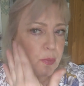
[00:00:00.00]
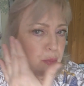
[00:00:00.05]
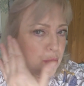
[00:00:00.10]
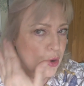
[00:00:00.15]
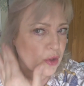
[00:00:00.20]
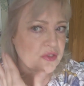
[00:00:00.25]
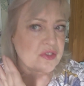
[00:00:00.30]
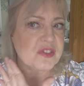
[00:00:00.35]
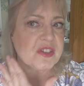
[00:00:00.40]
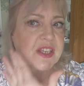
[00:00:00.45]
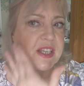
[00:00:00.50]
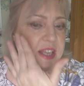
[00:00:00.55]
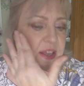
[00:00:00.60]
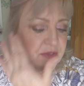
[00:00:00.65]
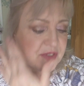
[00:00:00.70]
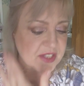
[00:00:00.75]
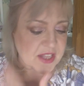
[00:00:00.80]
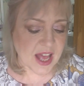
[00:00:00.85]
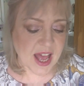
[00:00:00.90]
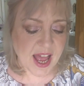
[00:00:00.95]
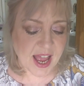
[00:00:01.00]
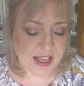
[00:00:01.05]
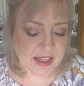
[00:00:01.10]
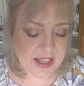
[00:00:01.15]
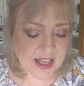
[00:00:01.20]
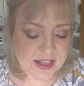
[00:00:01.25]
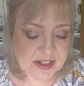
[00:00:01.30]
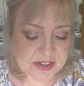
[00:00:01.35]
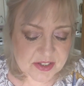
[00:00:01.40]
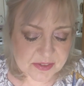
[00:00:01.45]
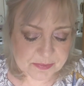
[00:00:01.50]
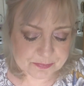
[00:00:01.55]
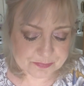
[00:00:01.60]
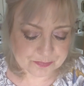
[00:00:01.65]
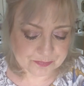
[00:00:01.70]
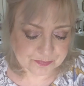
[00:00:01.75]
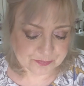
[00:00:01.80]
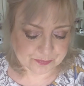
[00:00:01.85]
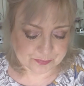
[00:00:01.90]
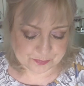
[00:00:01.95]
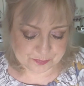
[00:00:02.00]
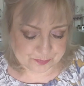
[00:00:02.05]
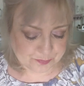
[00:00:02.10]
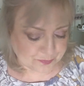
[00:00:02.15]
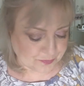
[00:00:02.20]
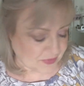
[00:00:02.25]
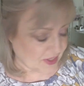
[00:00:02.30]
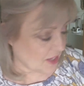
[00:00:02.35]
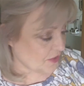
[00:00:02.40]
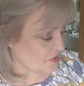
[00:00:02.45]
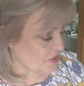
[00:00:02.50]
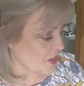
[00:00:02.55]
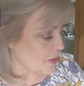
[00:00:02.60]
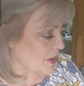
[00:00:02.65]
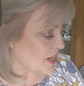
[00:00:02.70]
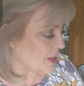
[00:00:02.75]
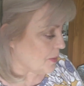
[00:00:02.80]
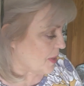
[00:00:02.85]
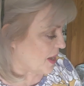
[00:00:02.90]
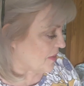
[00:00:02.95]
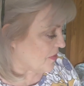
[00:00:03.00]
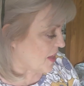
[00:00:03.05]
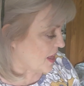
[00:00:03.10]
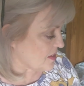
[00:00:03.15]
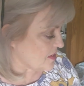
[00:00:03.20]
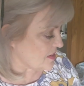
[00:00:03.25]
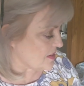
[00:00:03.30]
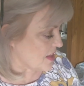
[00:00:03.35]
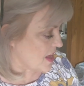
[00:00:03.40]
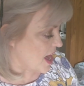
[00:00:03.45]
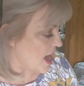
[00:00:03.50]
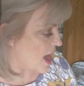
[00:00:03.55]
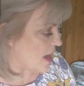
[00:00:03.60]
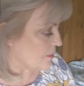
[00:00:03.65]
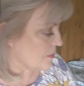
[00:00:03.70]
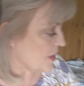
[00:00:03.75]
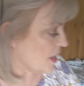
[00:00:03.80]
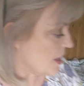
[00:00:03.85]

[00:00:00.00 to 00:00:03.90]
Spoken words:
bronzer gives the highlight. So anyway, that's that.